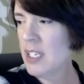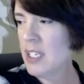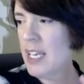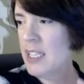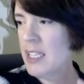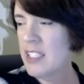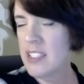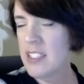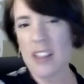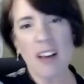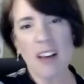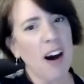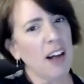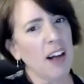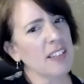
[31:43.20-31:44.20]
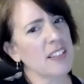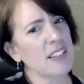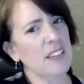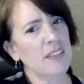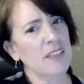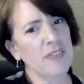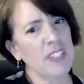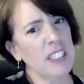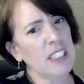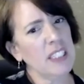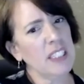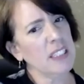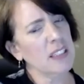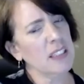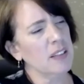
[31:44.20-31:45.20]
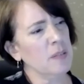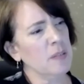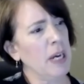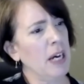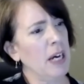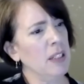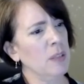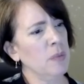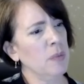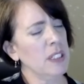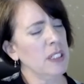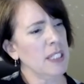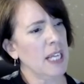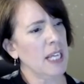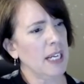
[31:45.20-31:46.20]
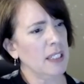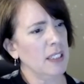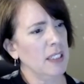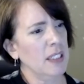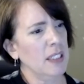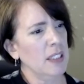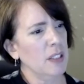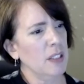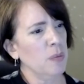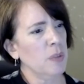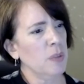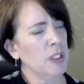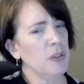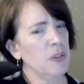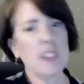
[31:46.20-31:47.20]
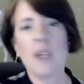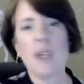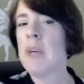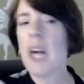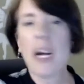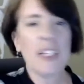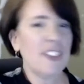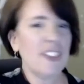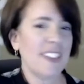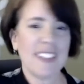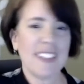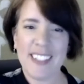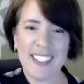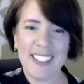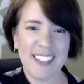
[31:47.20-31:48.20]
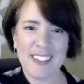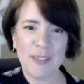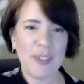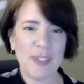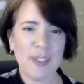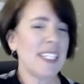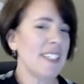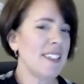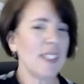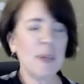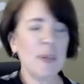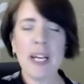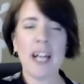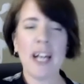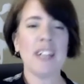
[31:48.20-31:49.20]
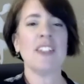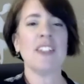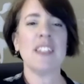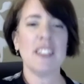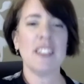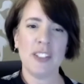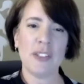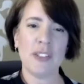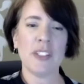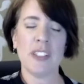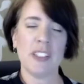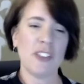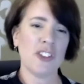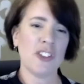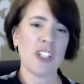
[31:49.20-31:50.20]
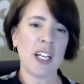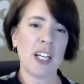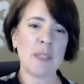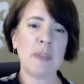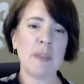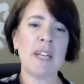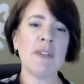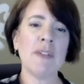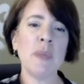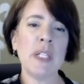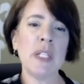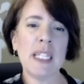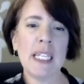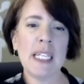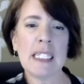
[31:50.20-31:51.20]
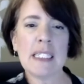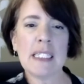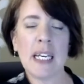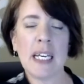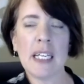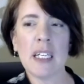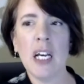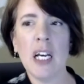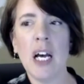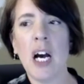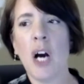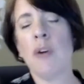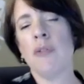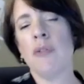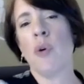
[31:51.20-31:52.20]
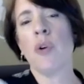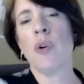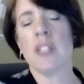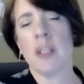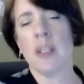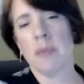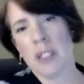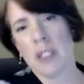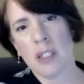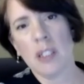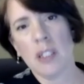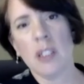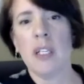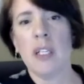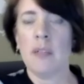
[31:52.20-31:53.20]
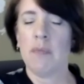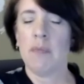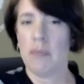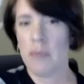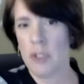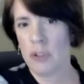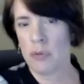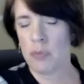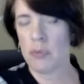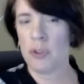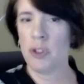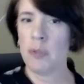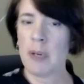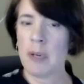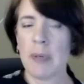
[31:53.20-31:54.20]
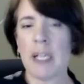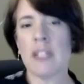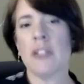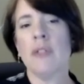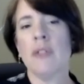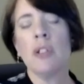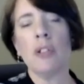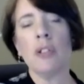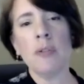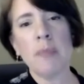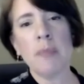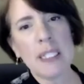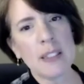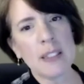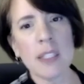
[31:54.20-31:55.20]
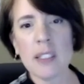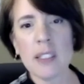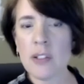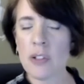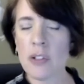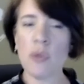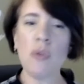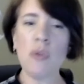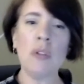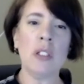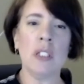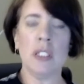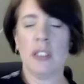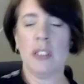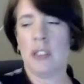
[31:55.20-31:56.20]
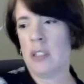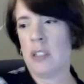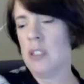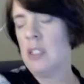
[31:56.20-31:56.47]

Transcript: these thoughts and feelings about it? What is that? What is that subconsciously doing to the child? I mean, everyone thinks like, oh, of course I'm going to, do my best to include my son in school and to,